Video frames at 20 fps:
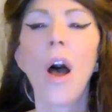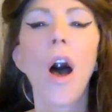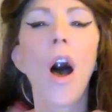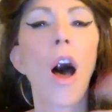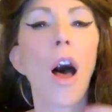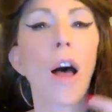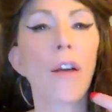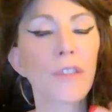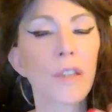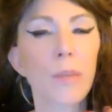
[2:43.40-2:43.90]

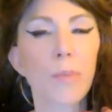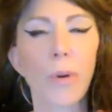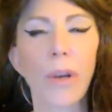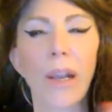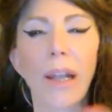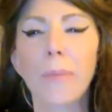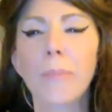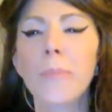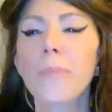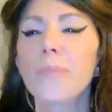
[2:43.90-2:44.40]

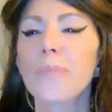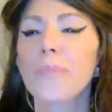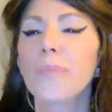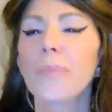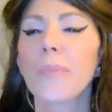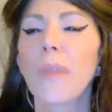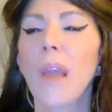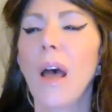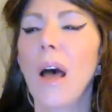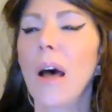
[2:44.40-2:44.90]
offspring,
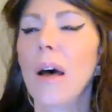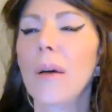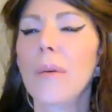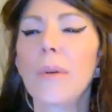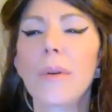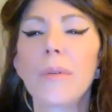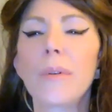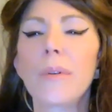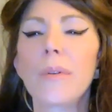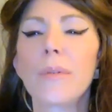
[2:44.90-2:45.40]

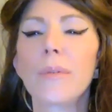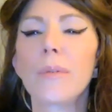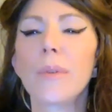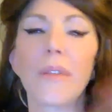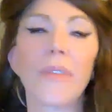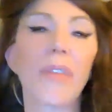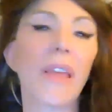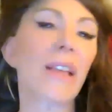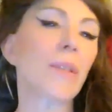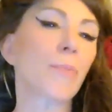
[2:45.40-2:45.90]

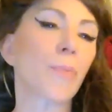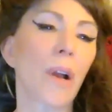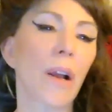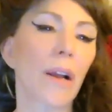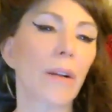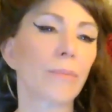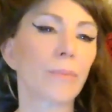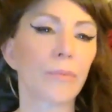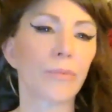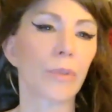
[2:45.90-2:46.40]
well, they
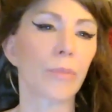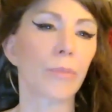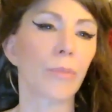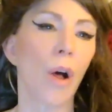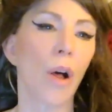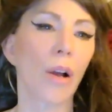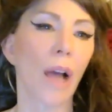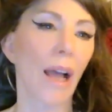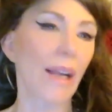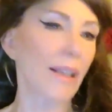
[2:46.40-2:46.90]
sprung from
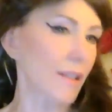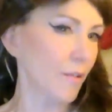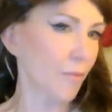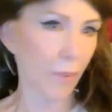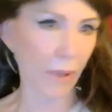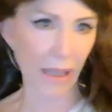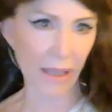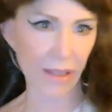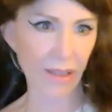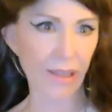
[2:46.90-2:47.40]
all kinds of
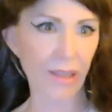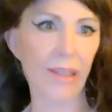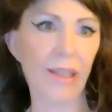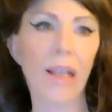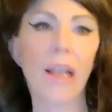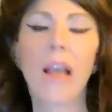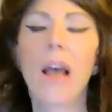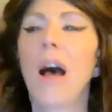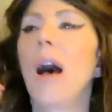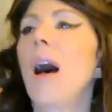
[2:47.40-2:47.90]
places.
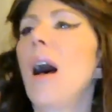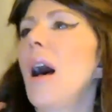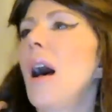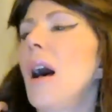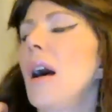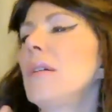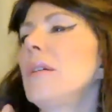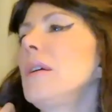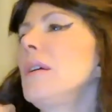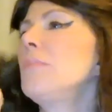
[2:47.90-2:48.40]

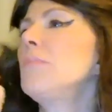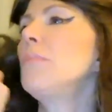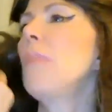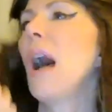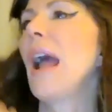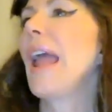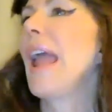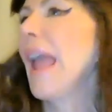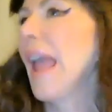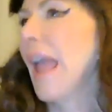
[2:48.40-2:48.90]

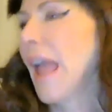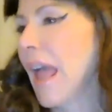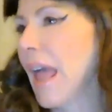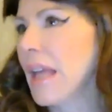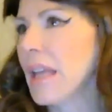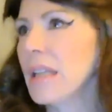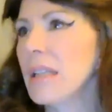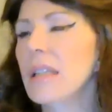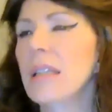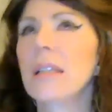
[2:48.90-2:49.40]
My
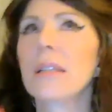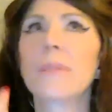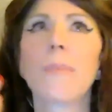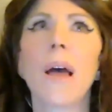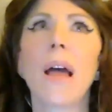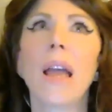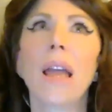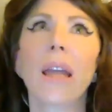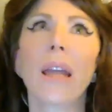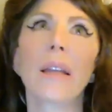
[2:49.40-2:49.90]
hands,
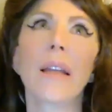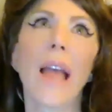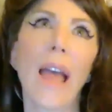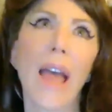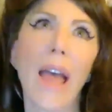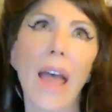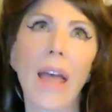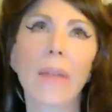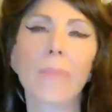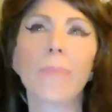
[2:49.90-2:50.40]
my
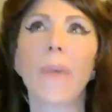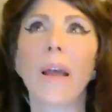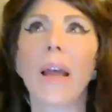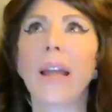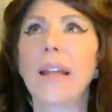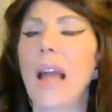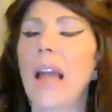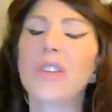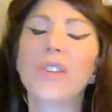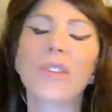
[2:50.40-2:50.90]
head,
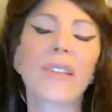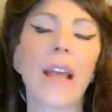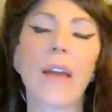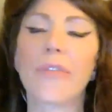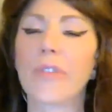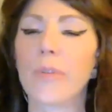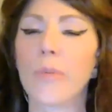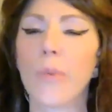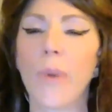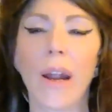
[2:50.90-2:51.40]
just
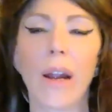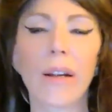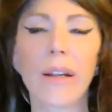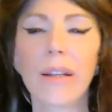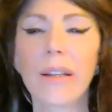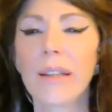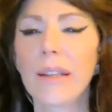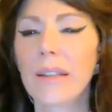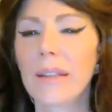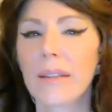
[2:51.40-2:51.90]
everywhere.
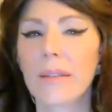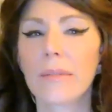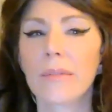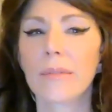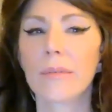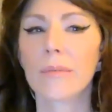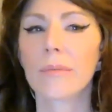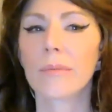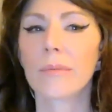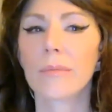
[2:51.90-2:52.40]

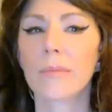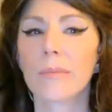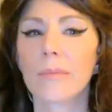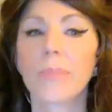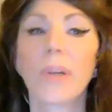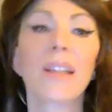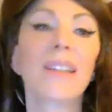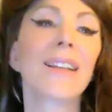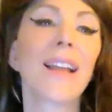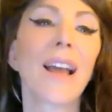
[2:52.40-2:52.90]

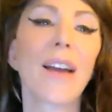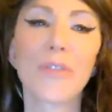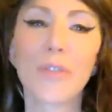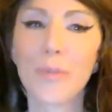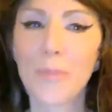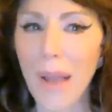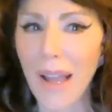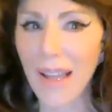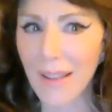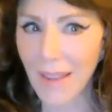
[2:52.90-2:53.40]
But never
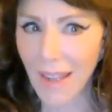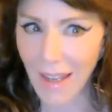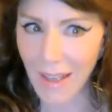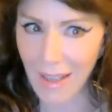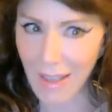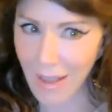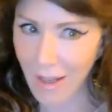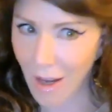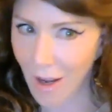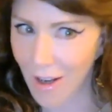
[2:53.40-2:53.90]
my
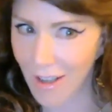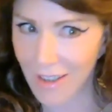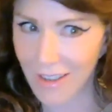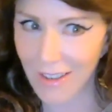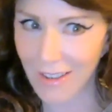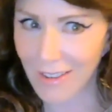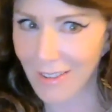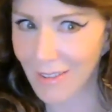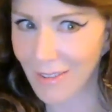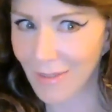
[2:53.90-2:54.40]
lady
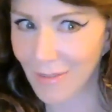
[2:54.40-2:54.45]
garden.